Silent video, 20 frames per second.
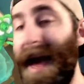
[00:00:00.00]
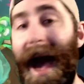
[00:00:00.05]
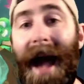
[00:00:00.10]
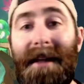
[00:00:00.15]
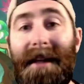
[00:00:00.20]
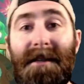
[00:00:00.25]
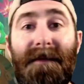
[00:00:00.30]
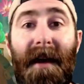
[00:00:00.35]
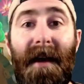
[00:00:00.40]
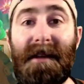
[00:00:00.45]

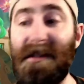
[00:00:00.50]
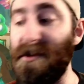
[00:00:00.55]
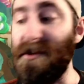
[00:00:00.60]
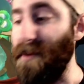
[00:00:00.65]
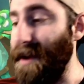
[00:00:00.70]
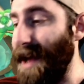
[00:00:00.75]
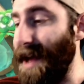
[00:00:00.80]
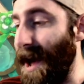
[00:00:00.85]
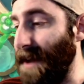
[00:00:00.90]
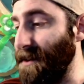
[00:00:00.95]
Activates
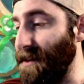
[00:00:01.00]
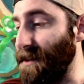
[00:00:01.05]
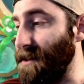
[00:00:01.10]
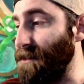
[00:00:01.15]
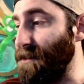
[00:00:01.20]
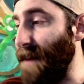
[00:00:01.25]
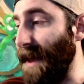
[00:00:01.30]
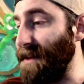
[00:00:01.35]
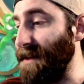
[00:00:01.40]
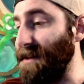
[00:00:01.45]
3
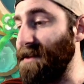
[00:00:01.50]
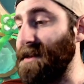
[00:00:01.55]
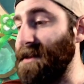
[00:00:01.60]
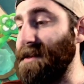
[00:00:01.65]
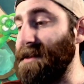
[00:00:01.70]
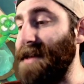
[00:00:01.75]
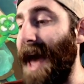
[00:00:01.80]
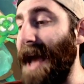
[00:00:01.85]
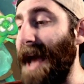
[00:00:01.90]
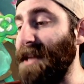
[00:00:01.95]
hunters, makes his
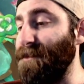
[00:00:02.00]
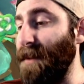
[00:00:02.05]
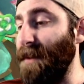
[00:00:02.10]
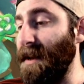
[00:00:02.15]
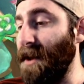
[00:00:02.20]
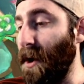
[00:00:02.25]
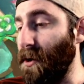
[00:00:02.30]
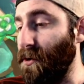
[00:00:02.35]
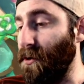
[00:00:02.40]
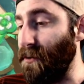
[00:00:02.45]
attack
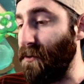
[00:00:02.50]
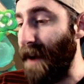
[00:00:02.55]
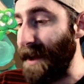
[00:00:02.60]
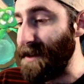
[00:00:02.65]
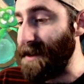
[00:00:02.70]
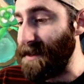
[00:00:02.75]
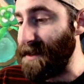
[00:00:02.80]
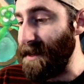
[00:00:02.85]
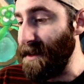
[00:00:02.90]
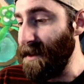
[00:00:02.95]
speed go
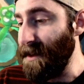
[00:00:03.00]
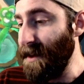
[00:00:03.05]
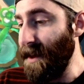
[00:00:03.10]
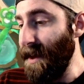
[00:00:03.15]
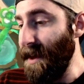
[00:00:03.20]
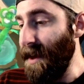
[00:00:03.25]
crazy.